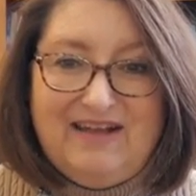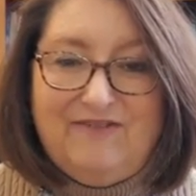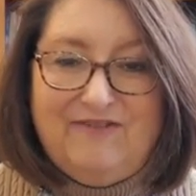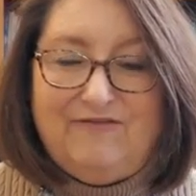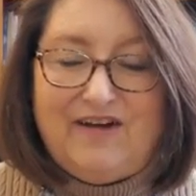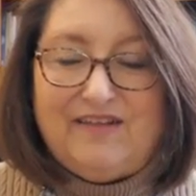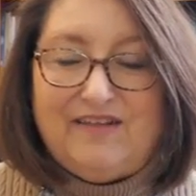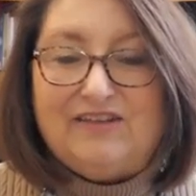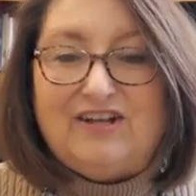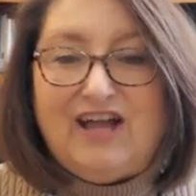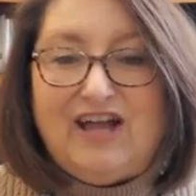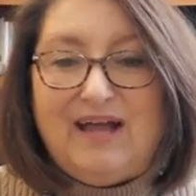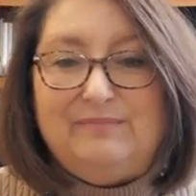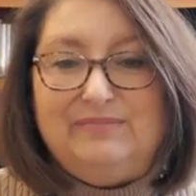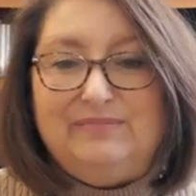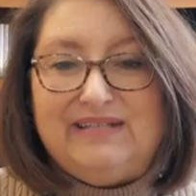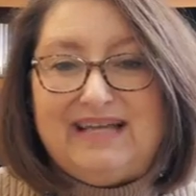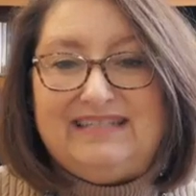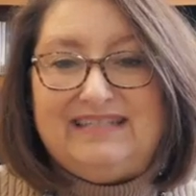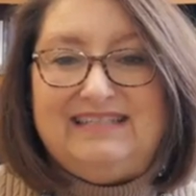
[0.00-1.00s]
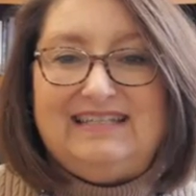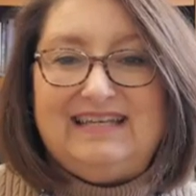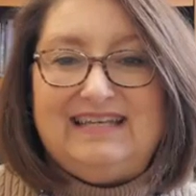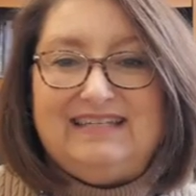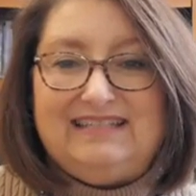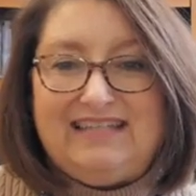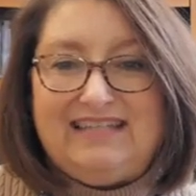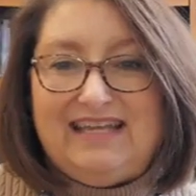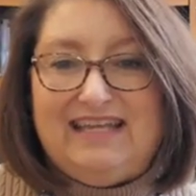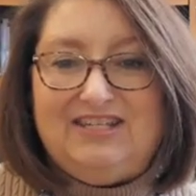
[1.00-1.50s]
Father God, bless
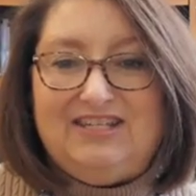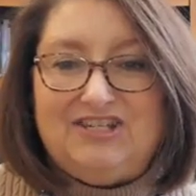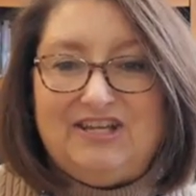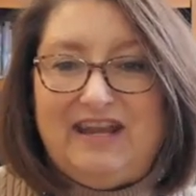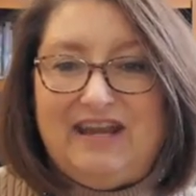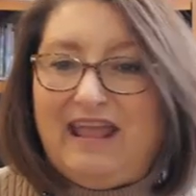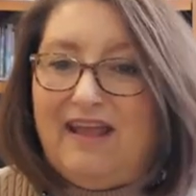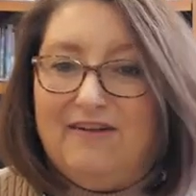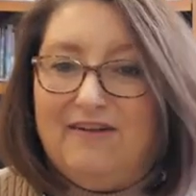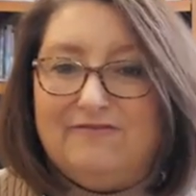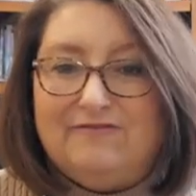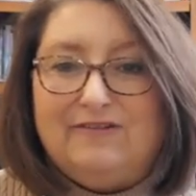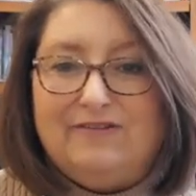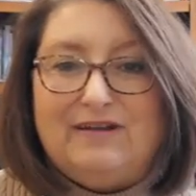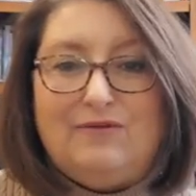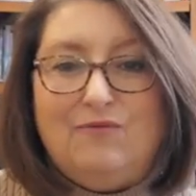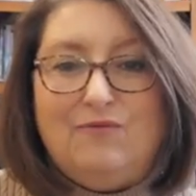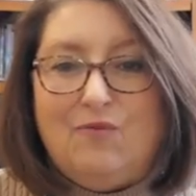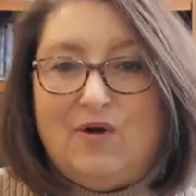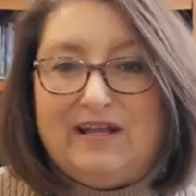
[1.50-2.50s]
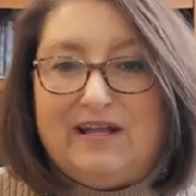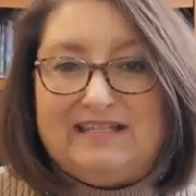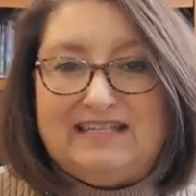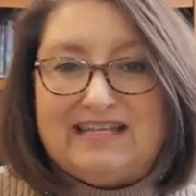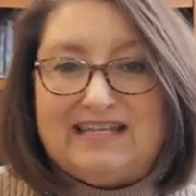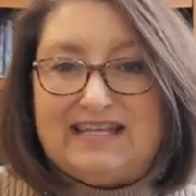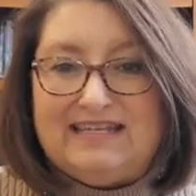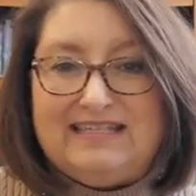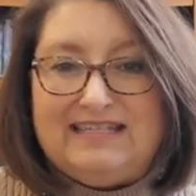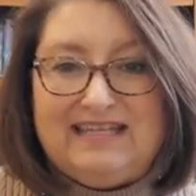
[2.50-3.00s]
us each and every one to
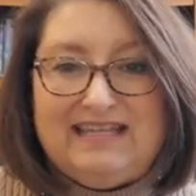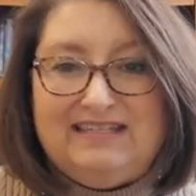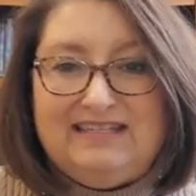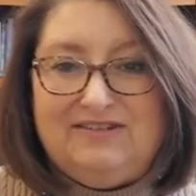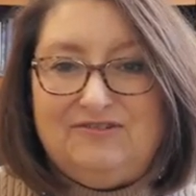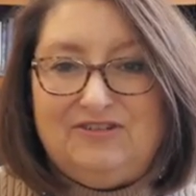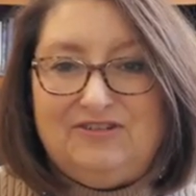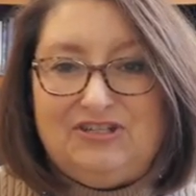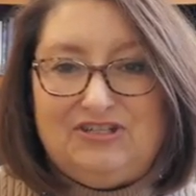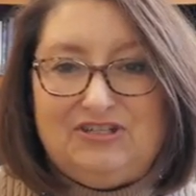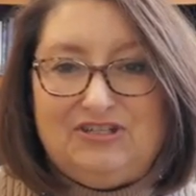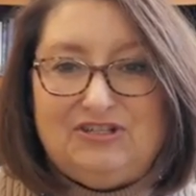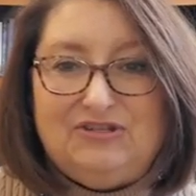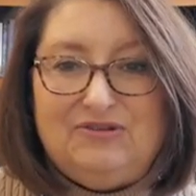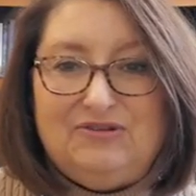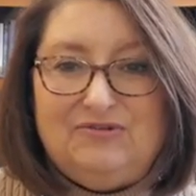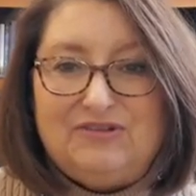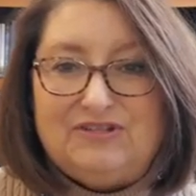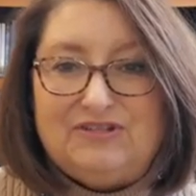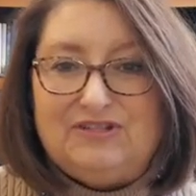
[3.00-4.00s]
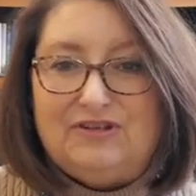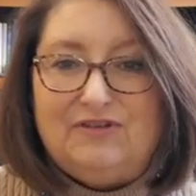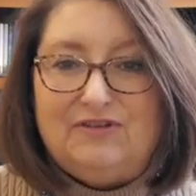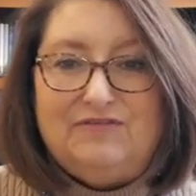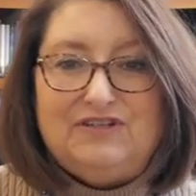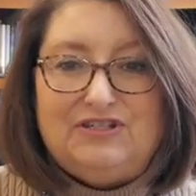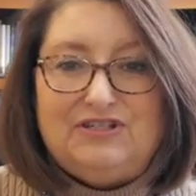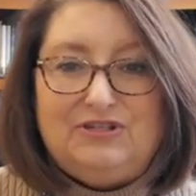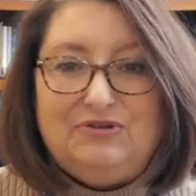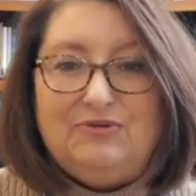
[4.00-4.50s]
continue to do the
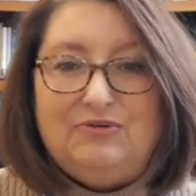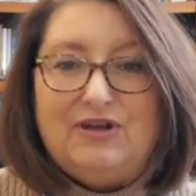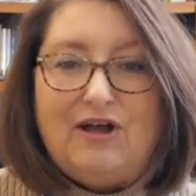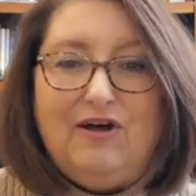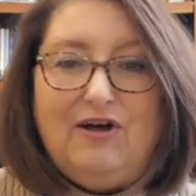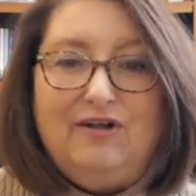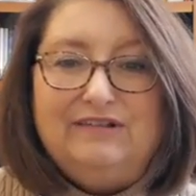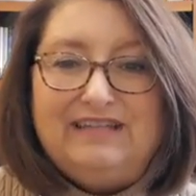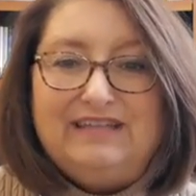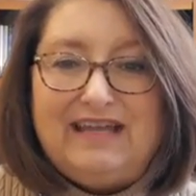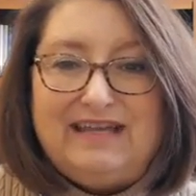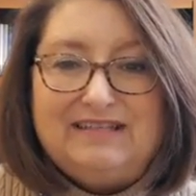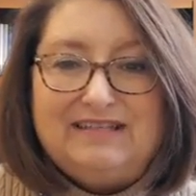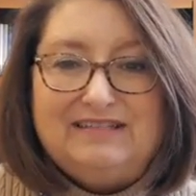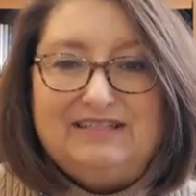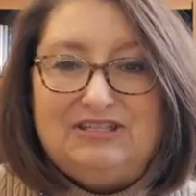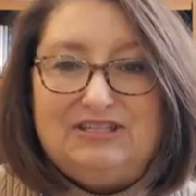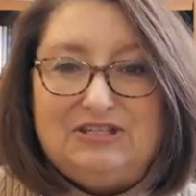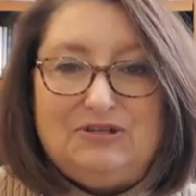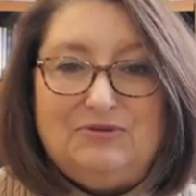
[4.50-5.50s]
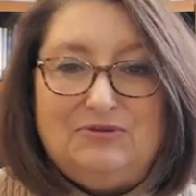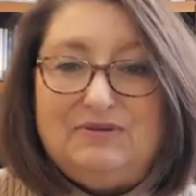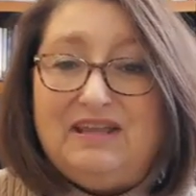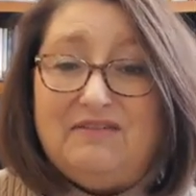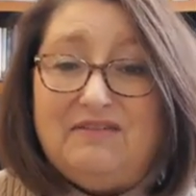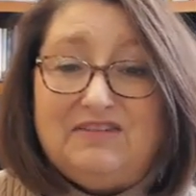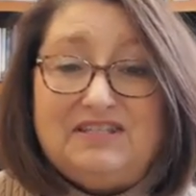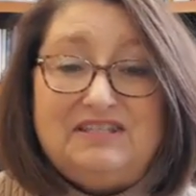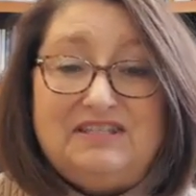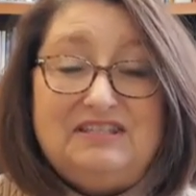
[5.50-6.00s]
service you called us to.
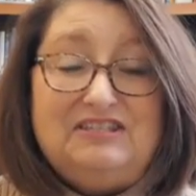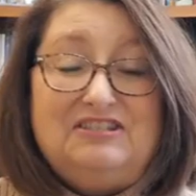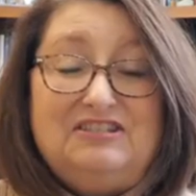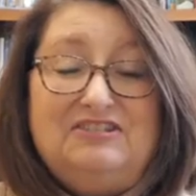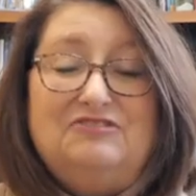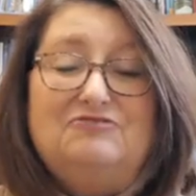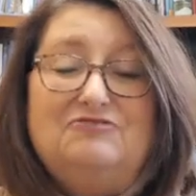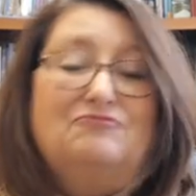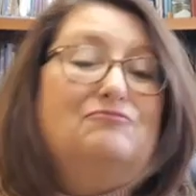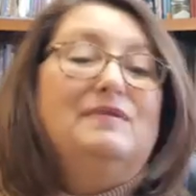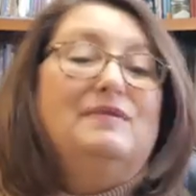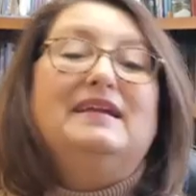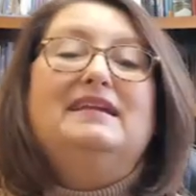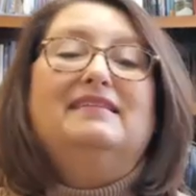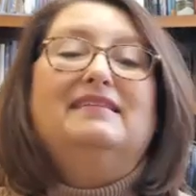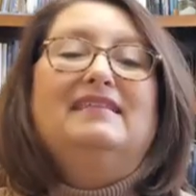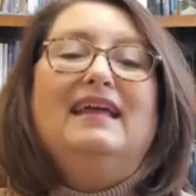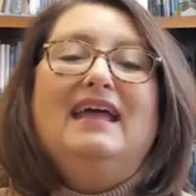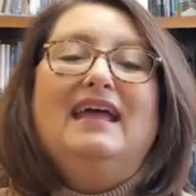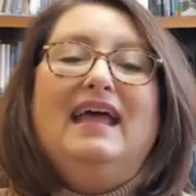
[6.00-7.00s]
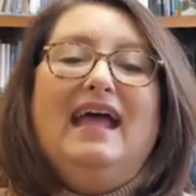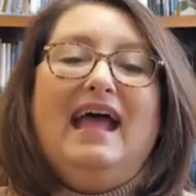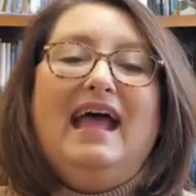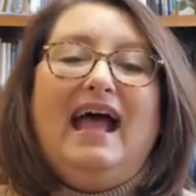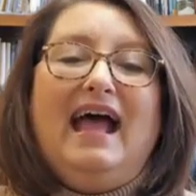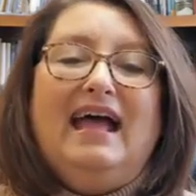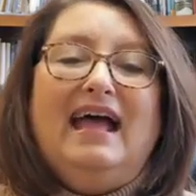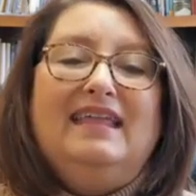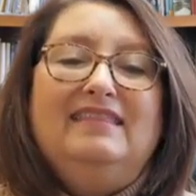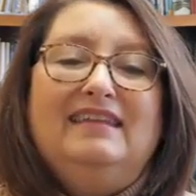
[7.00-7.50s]
Give us the strength
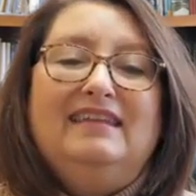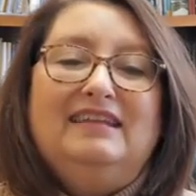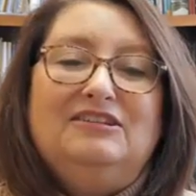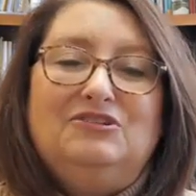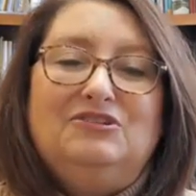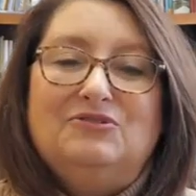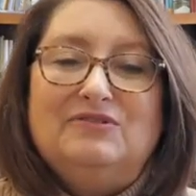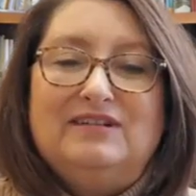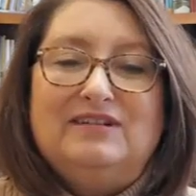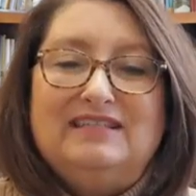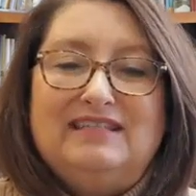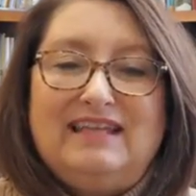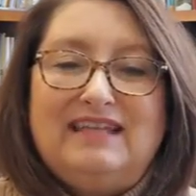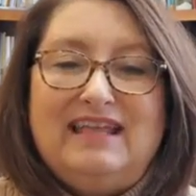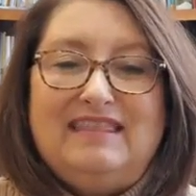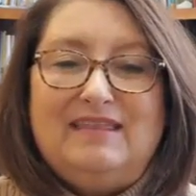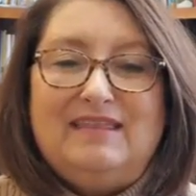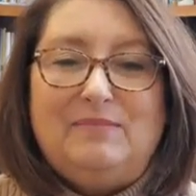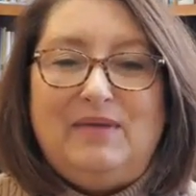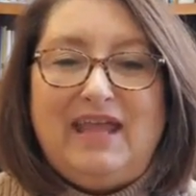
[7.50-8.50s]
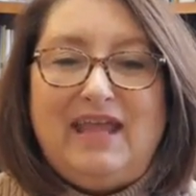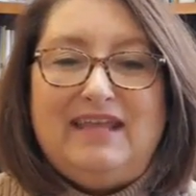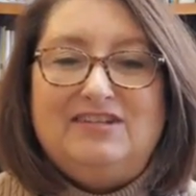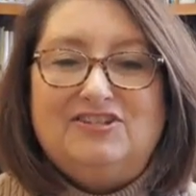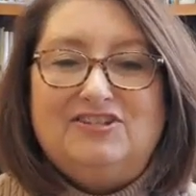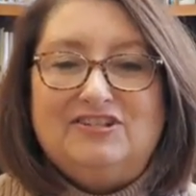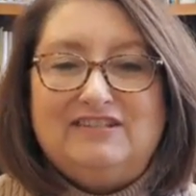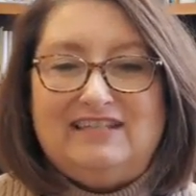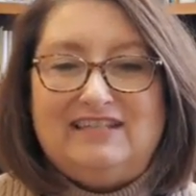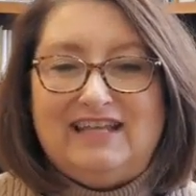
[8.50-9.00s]
and the endurance and the
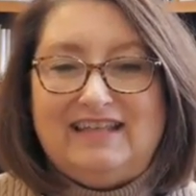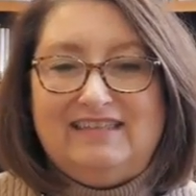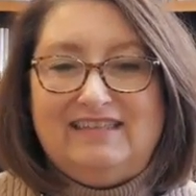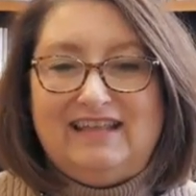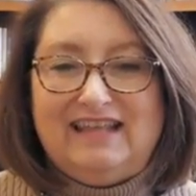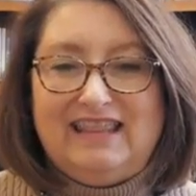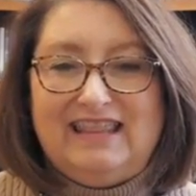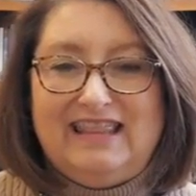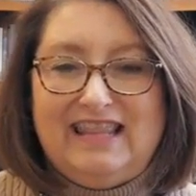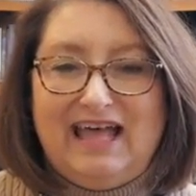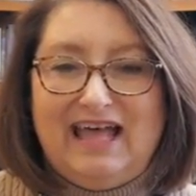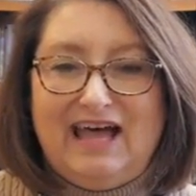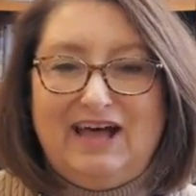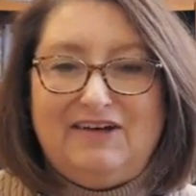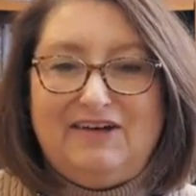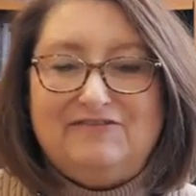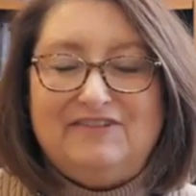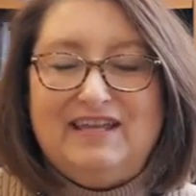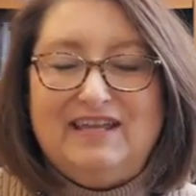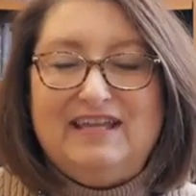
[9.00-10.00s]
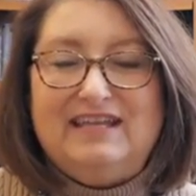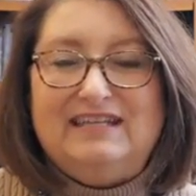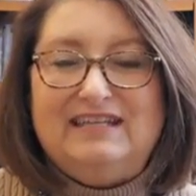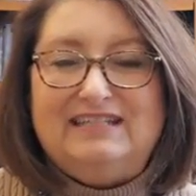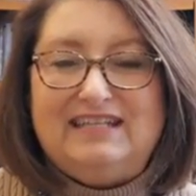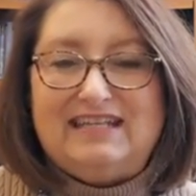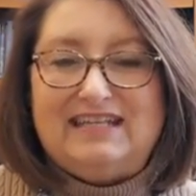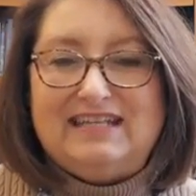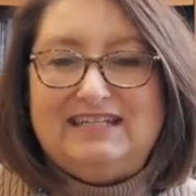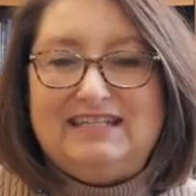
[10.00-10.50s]
patience and the love
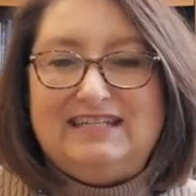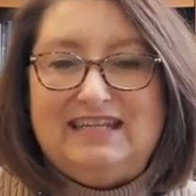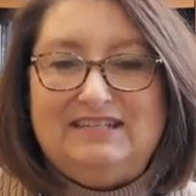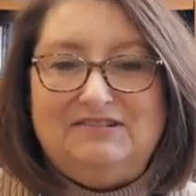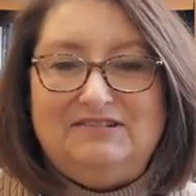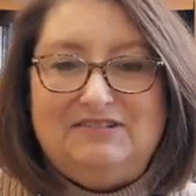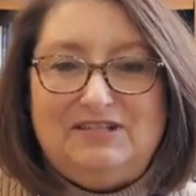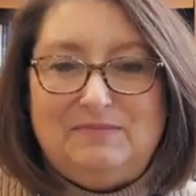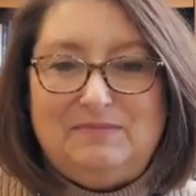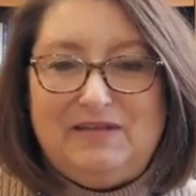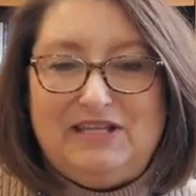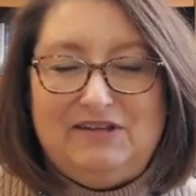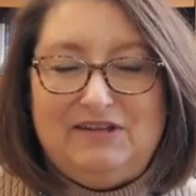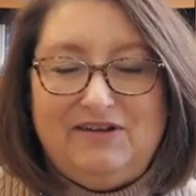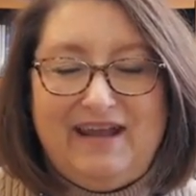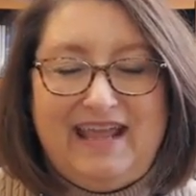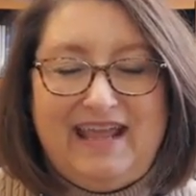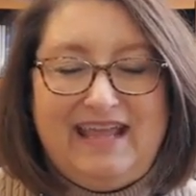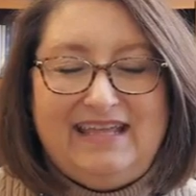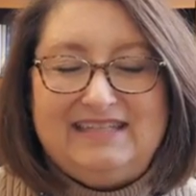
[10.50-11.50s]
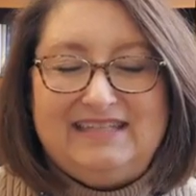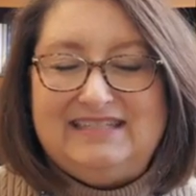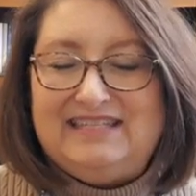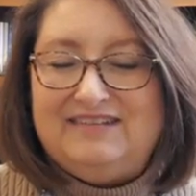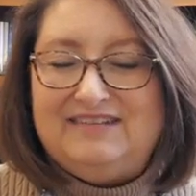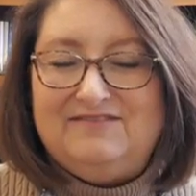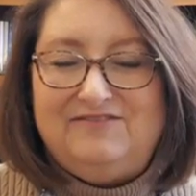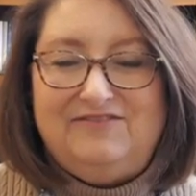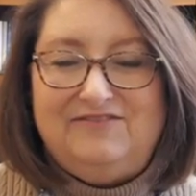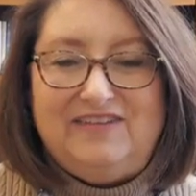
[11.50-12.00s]
to continue to be your hands
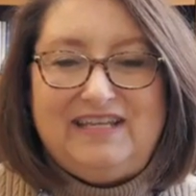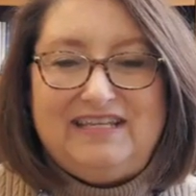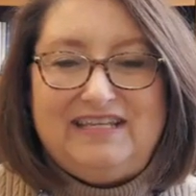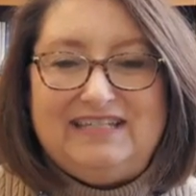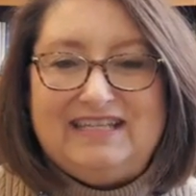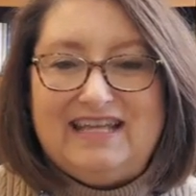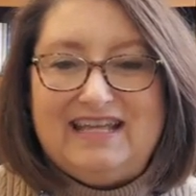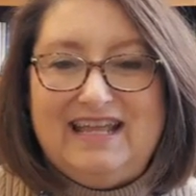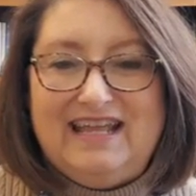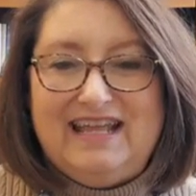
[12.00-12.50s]
and feet.